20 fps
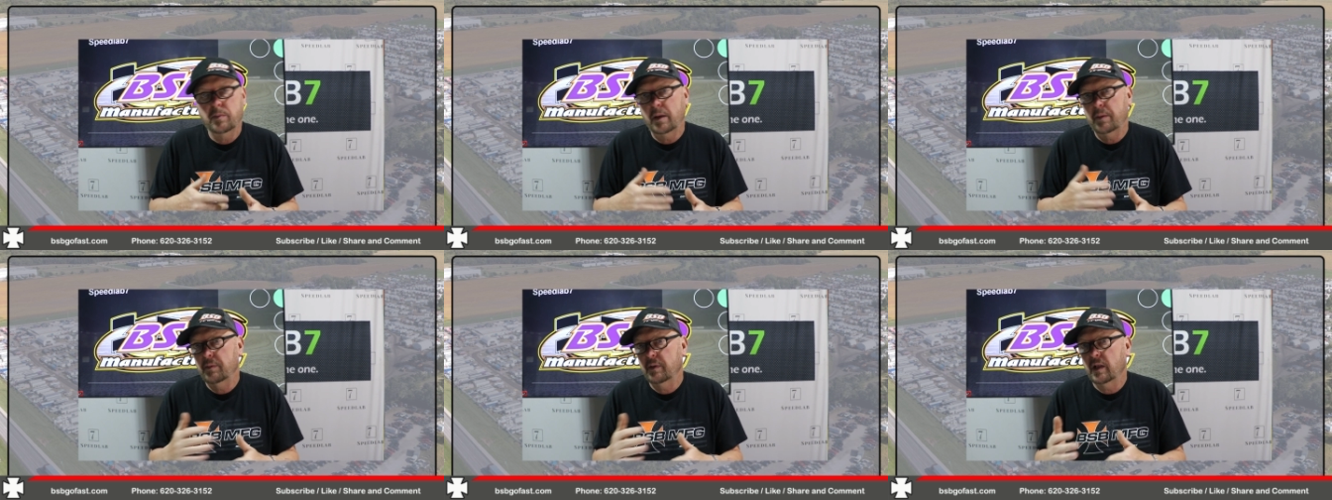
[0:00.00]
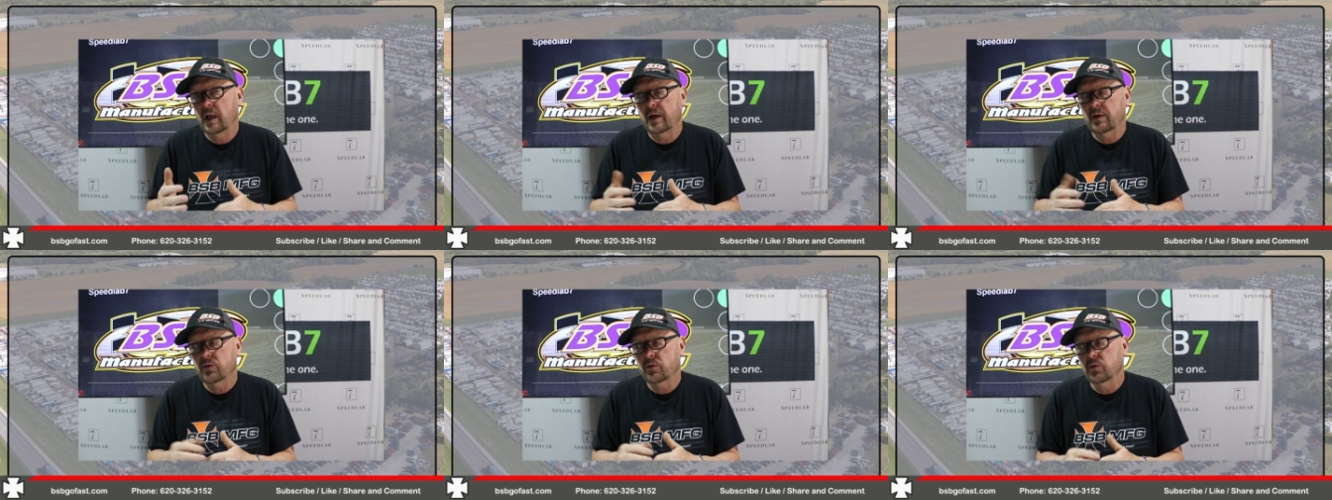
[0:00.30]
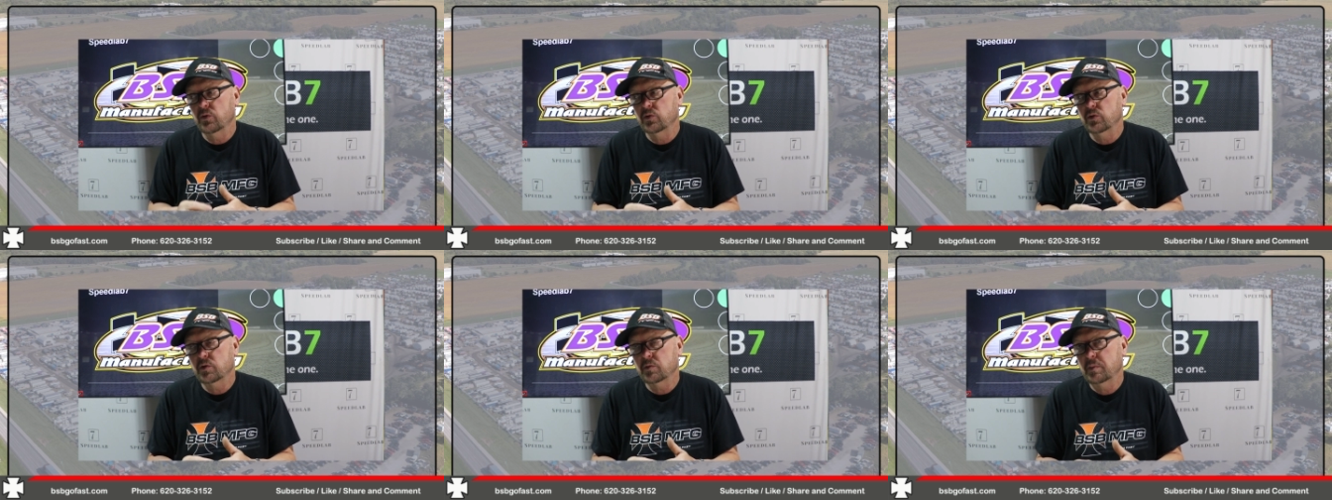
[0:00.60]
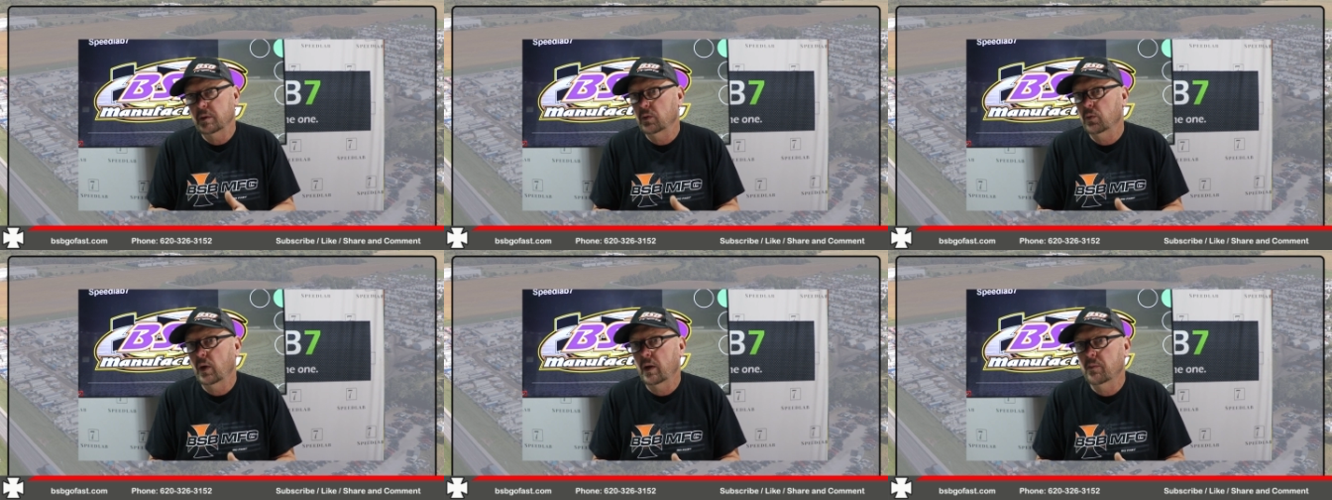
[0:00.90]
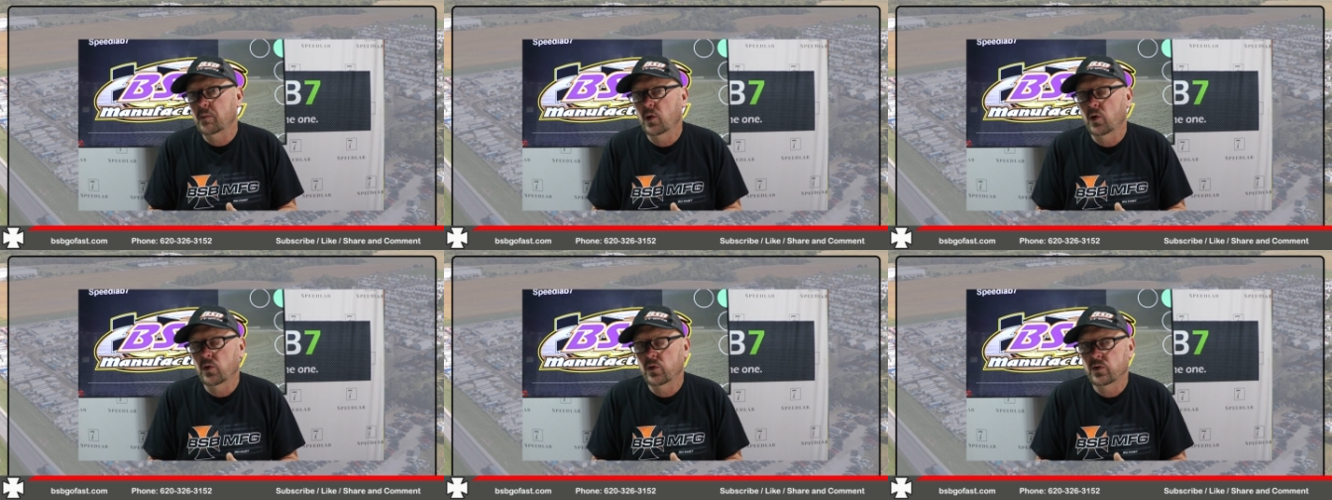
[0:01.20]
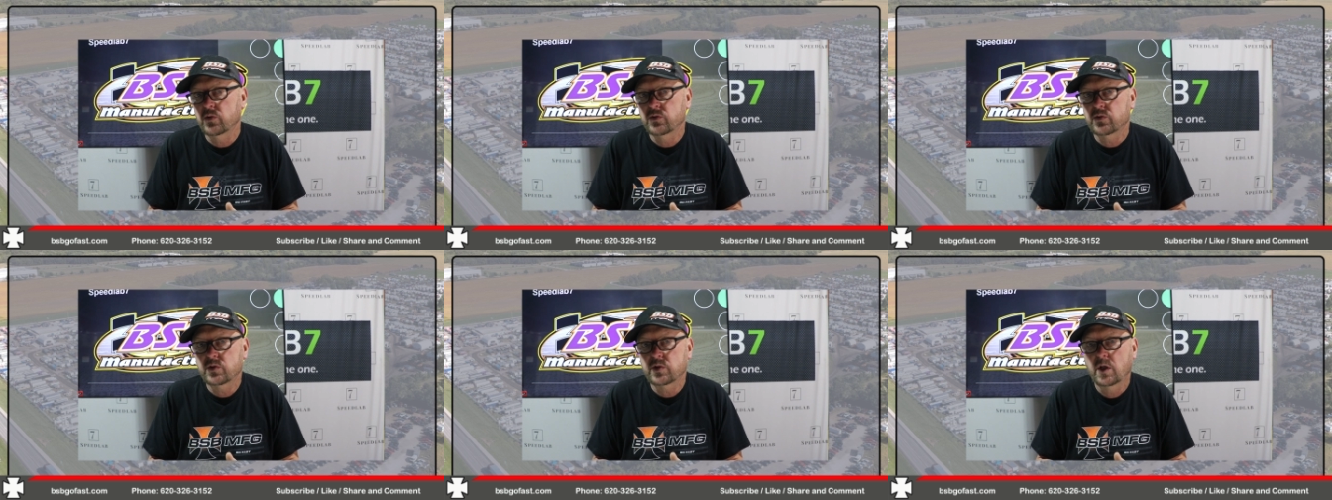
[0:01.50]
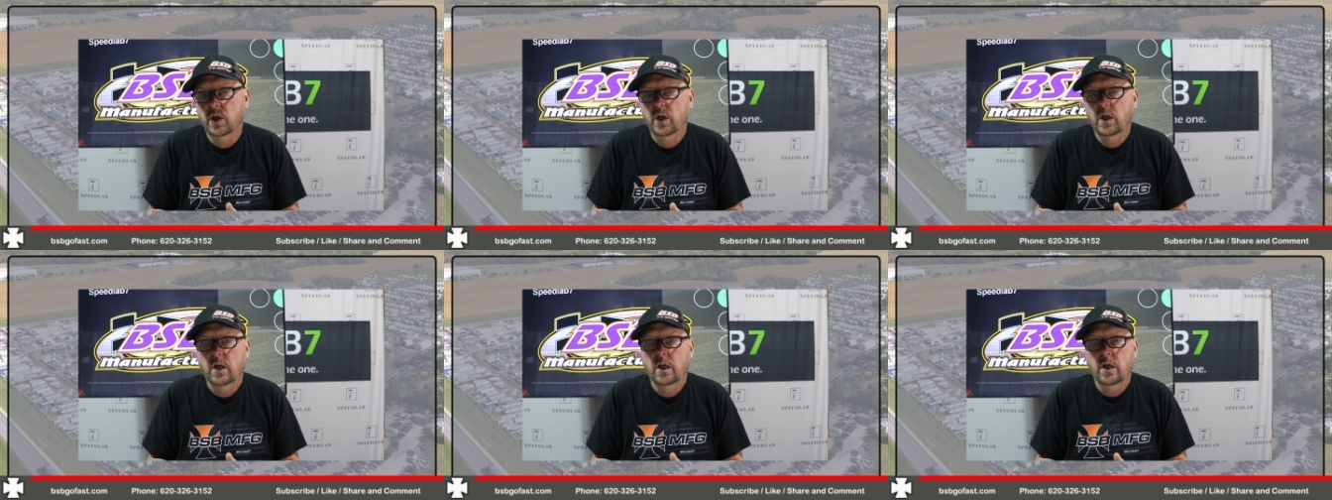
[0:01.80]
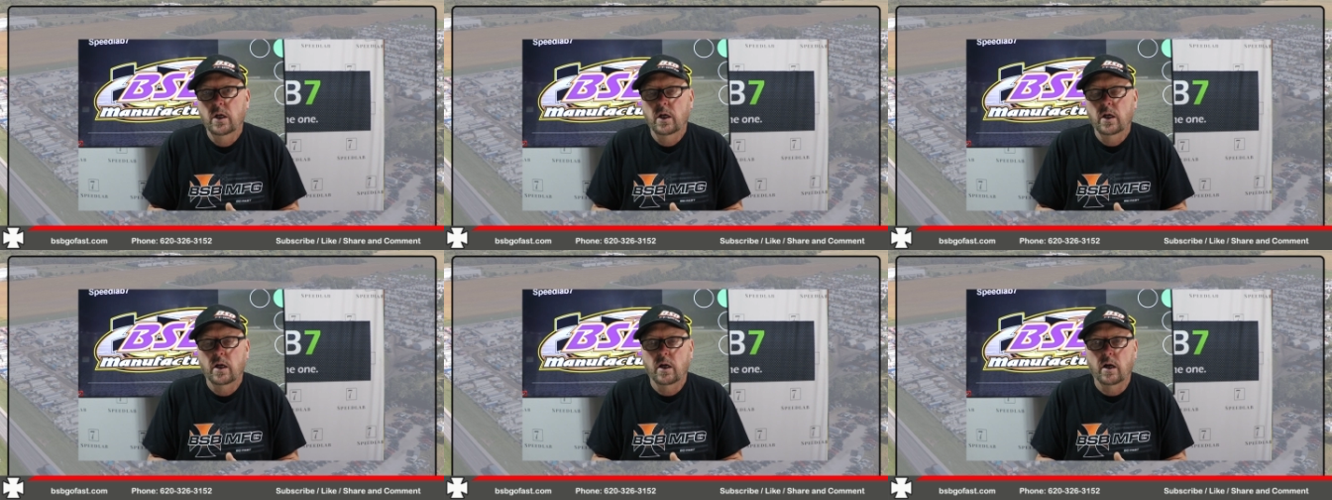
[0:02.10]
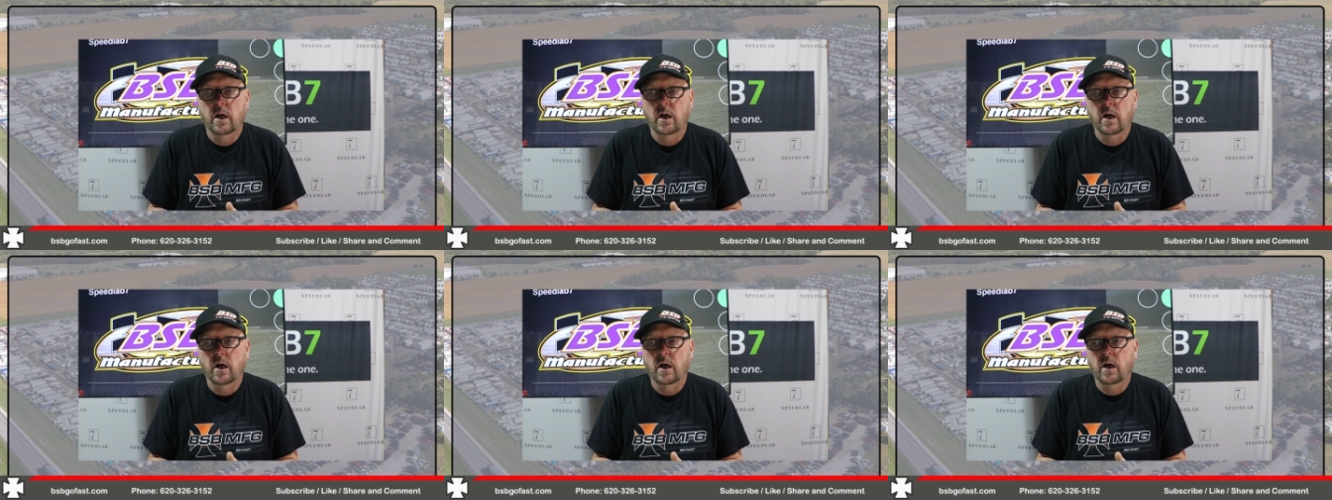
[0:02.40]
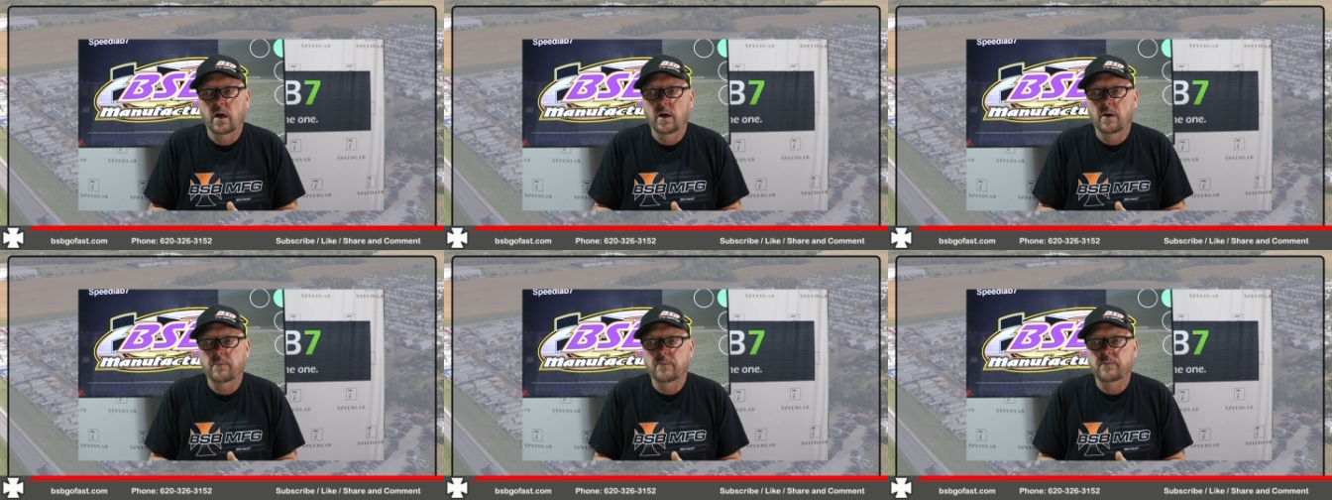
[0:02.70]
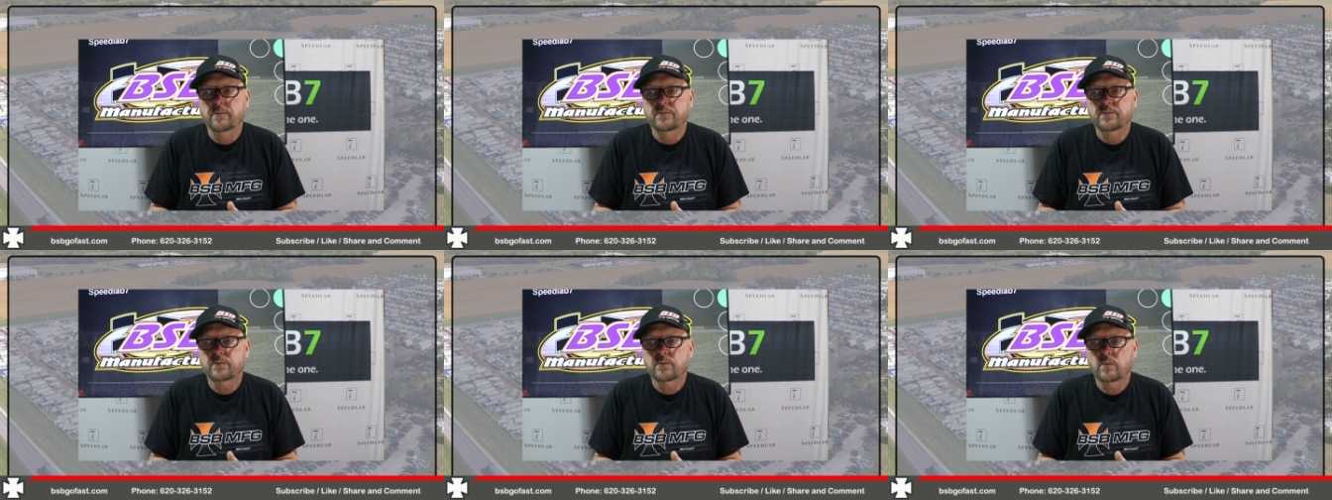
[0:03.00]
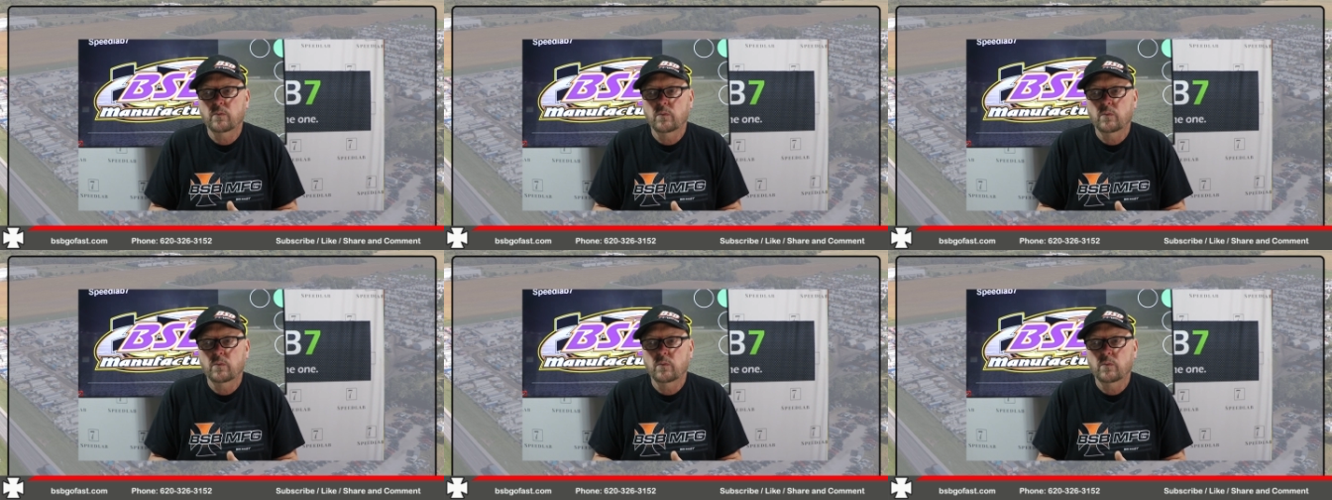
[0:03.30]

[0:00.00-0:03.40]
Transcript: maybe like through Speedway Motors, um,